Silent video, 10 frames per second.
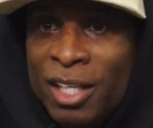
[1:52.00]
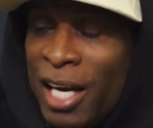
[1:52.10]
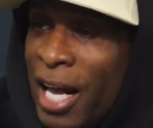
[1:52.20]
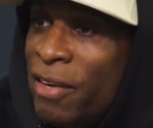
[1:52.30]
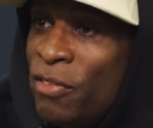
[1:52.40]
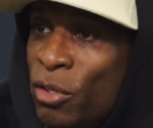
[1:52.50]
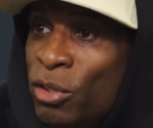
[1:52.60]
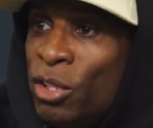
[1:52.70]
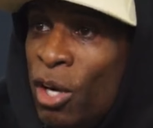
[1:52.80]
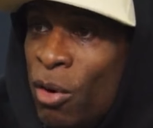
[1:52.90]
We need to
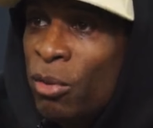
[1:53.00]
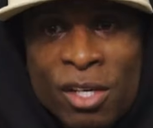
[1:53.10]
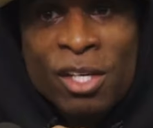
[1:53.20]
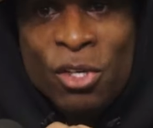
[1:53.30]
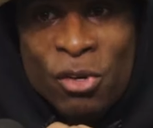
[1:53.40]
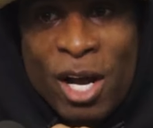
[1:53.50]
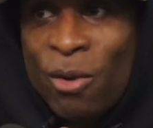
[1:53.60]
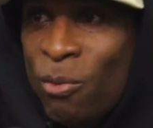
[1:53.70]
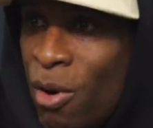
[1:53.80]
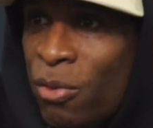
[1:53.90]
see Warren Sapp
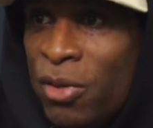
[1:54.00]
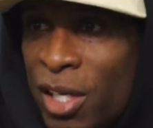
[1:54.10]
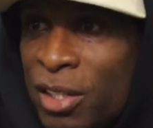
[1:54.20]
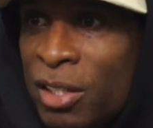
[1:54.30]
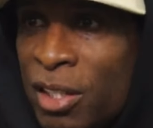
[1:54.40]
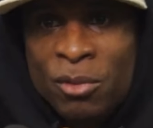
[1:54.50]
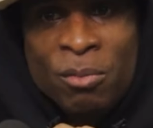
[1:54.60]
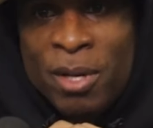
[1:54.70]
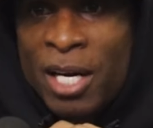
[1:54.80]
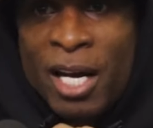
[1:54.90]
down. That's
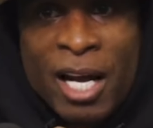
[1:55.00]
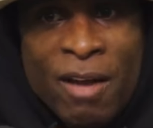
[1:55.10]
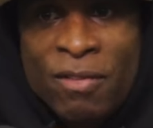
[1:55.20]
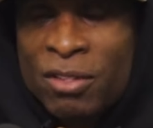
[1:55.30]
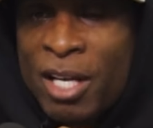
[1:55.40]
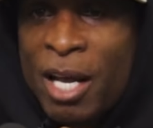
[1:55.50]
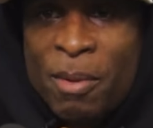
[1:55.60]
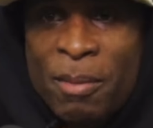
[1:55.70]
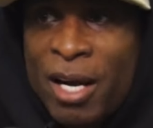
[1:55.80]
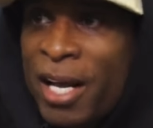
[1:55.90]
all I'm saying. He could
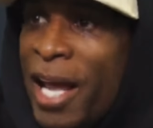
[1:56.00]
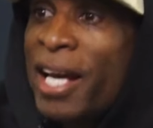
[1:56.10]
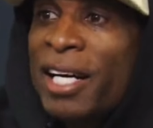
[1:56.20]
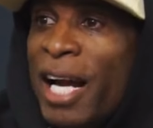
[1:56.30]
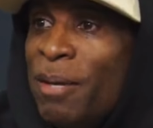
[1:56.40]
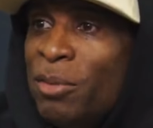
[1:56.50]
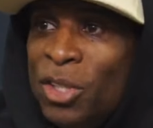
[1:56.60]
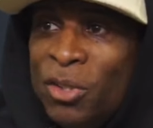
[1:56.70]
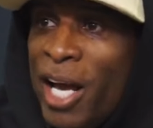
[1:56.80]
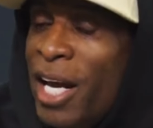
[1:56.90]
definitely help out
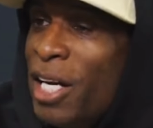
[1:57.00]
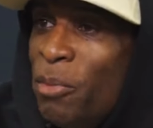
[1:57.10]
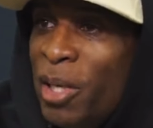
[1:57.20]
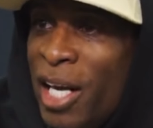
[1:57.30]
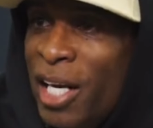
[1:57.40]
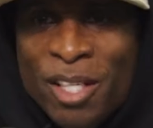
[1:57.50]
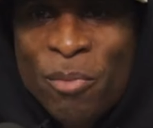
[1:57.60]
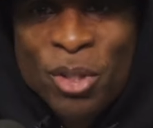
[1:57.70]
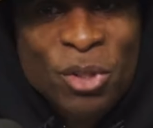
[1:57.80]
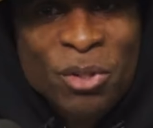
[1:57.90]
with that defensive
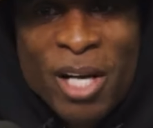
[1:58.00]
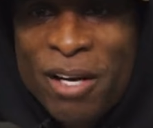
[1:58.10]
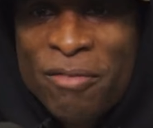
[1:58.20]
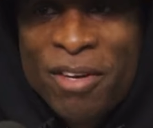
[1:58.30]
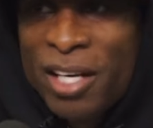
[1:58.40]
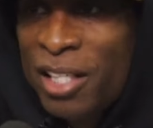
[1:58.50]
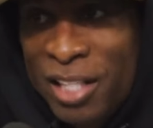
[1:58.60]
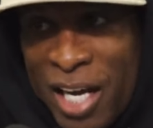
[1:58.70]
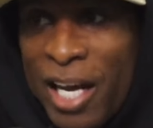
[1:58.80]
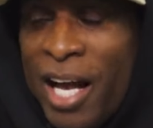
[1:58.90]
line front. But as
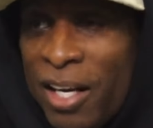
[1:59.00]
of right